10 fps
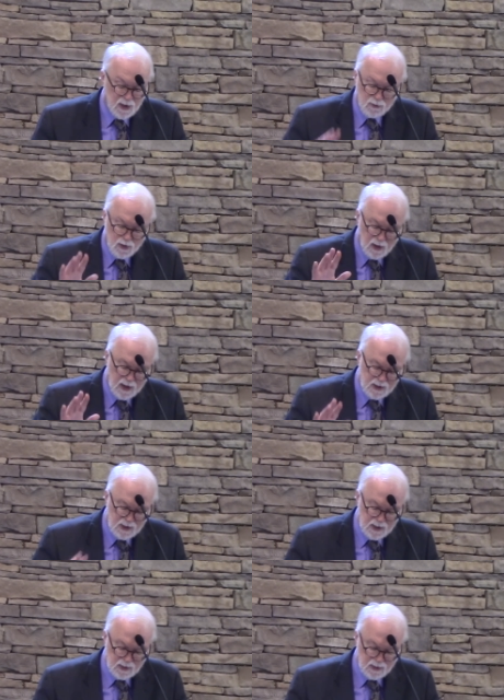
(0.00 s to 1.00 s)
just give you the
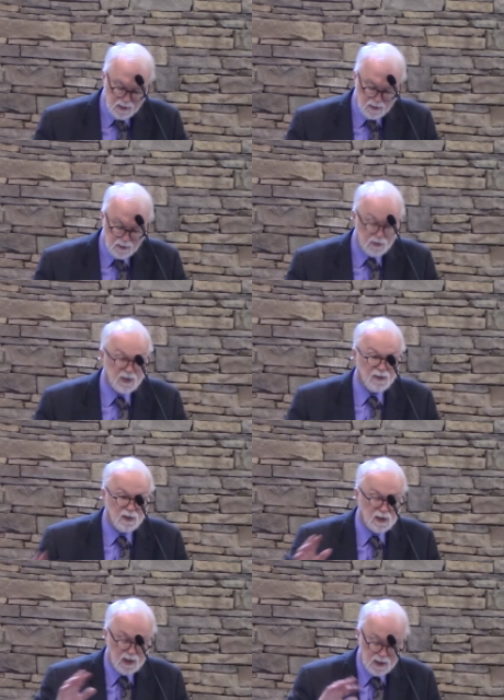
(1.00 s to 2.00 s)
last stanza here. There's
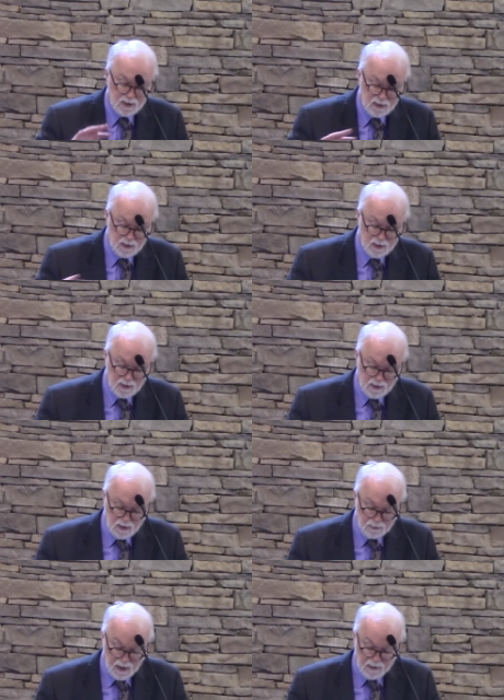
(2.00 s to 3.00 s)
seven stanzas to
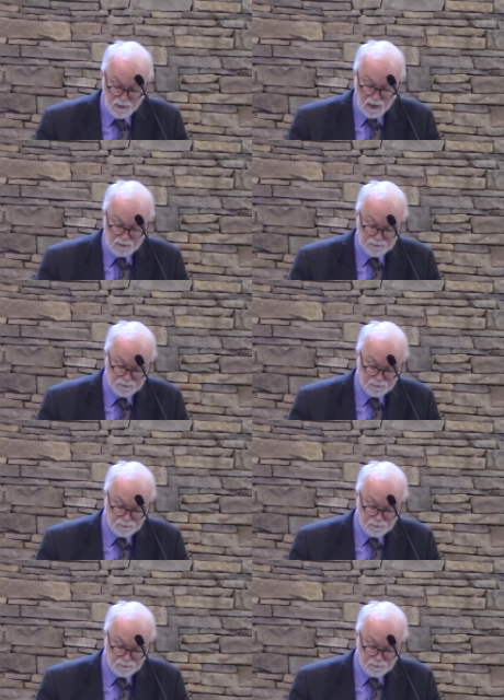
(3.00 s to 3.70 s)
this hymn that I've got.